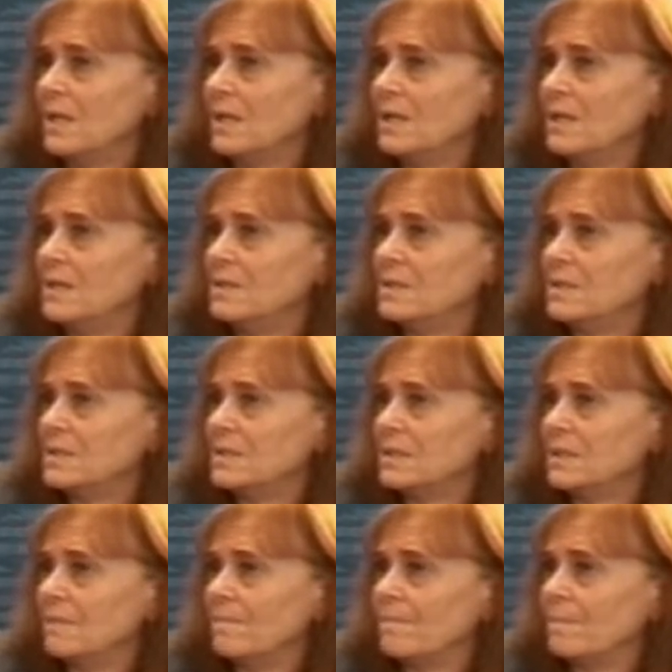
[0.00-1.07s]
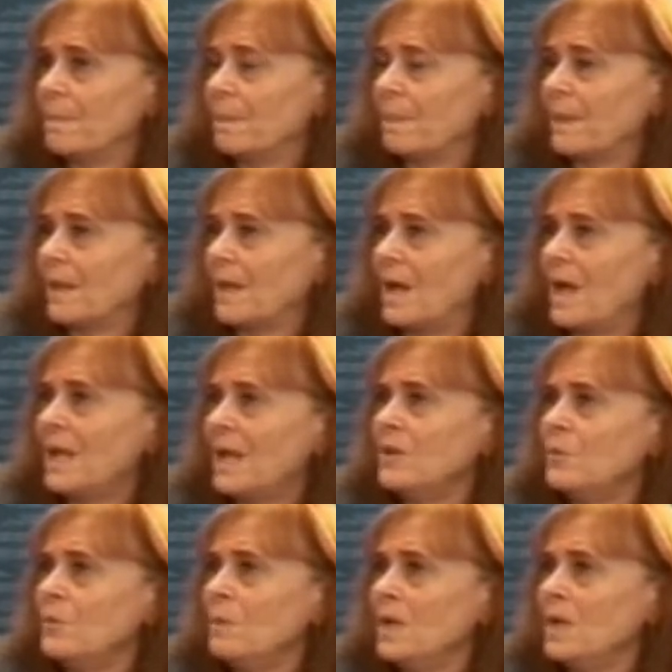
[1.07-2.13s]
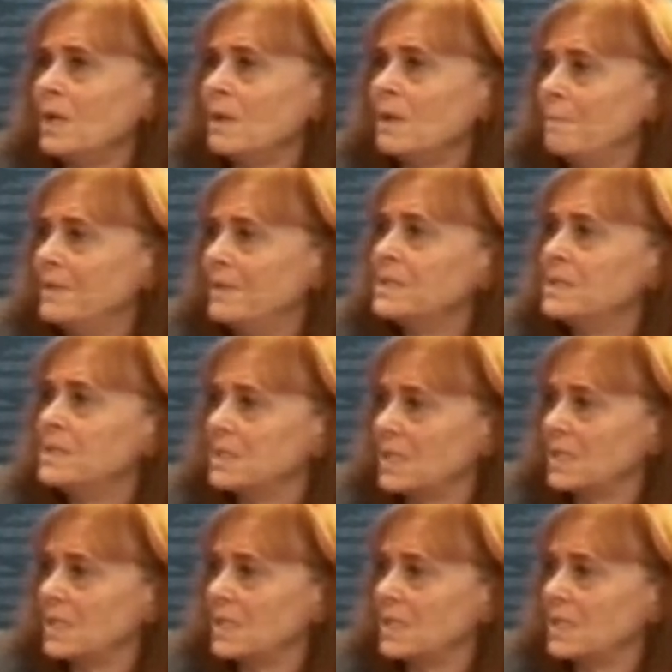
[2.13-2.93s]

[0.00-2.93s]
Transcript: is, how do you make a business